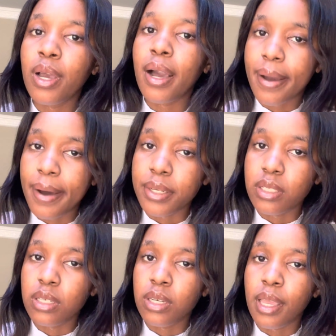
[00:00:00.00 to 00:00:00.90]

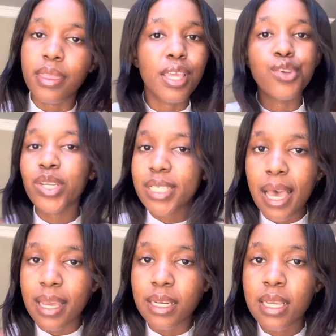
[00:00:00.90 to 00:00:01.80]
account, and then you're
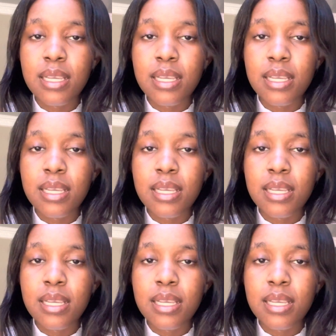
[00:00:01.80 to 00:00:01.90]
done.